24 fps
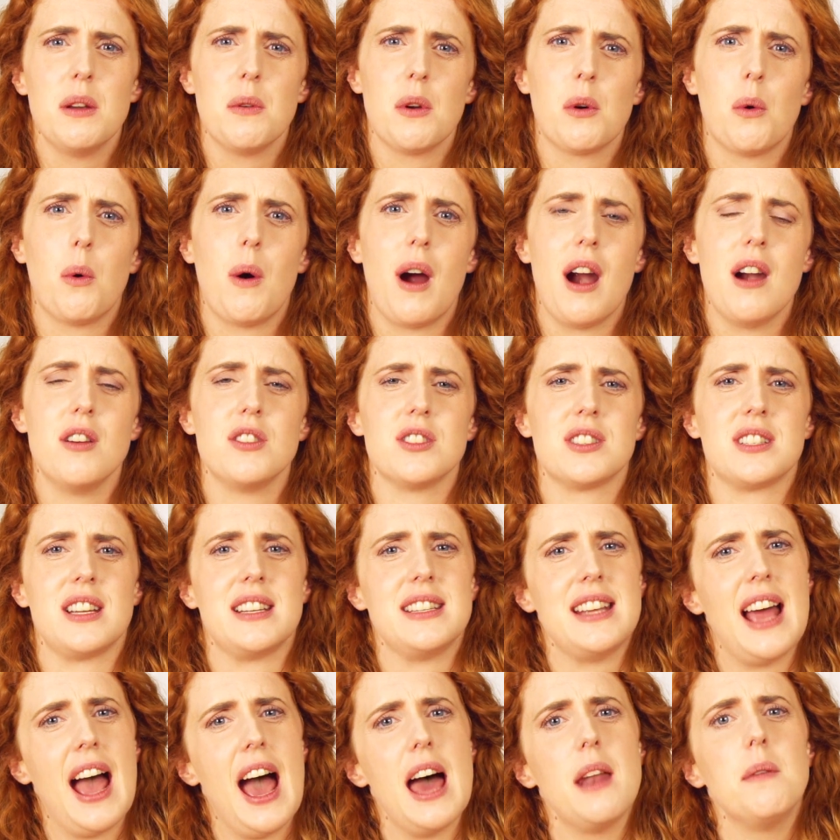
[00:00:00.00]
require just a
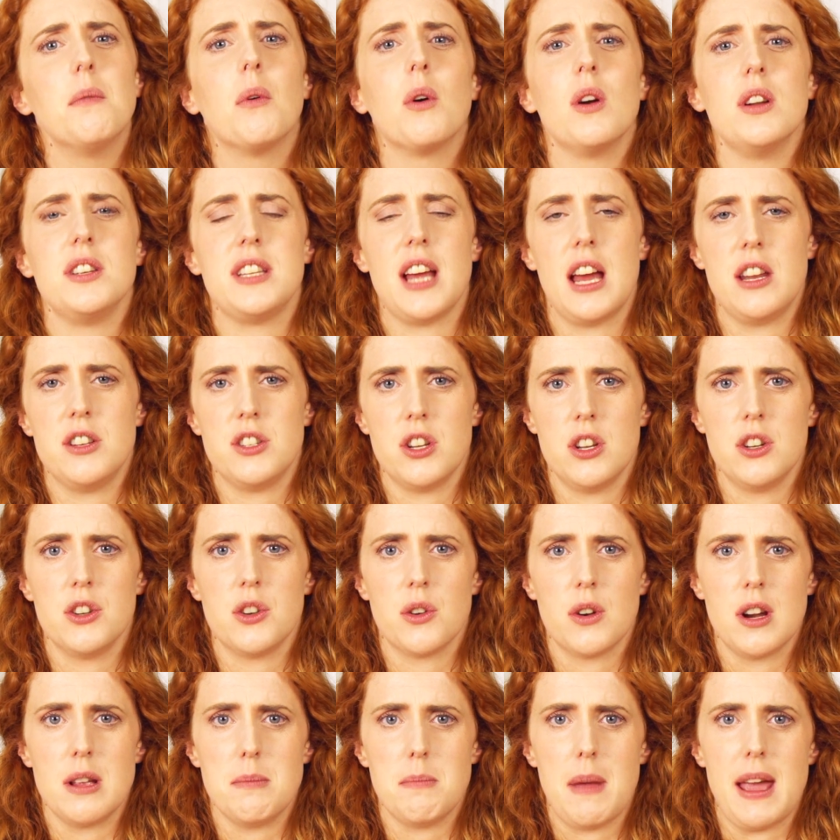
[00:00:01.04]
tad more attention
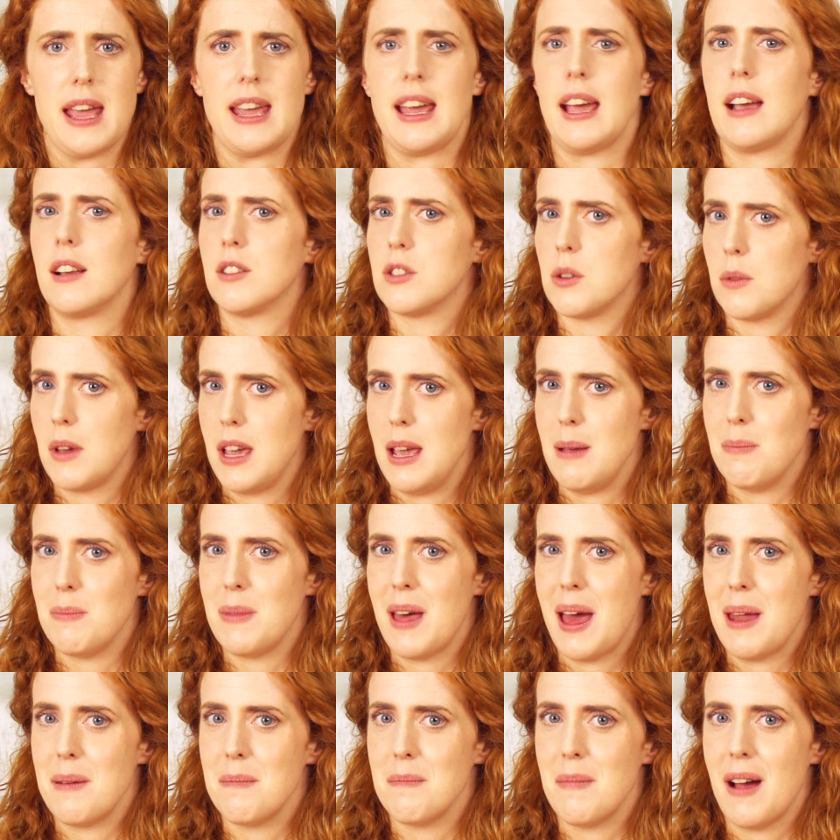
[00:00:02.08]
during baking, so keep
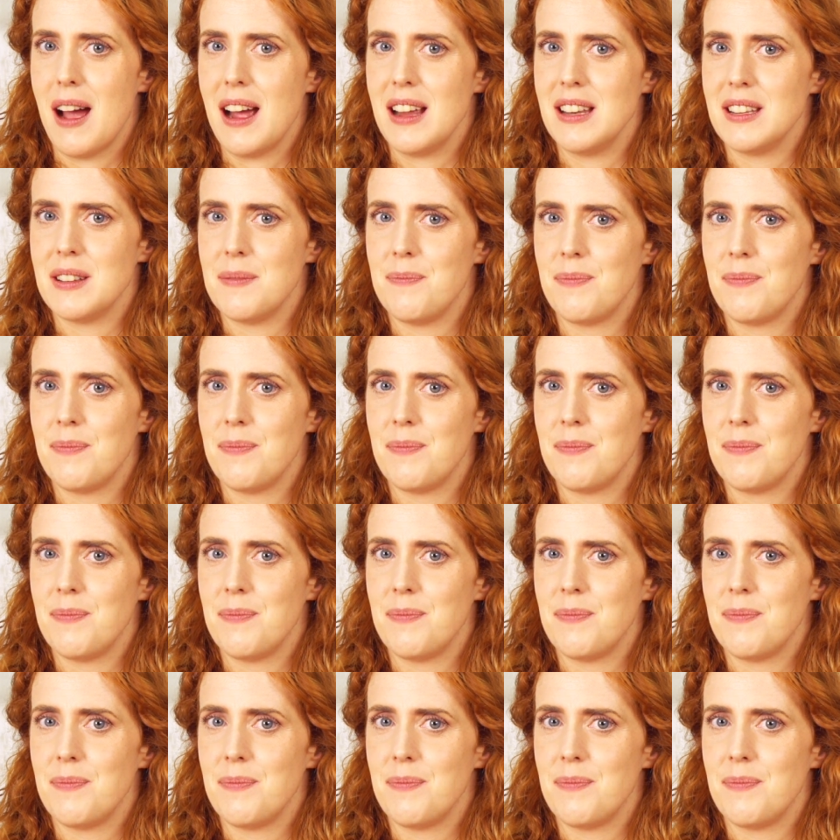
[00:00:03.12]
that in mind.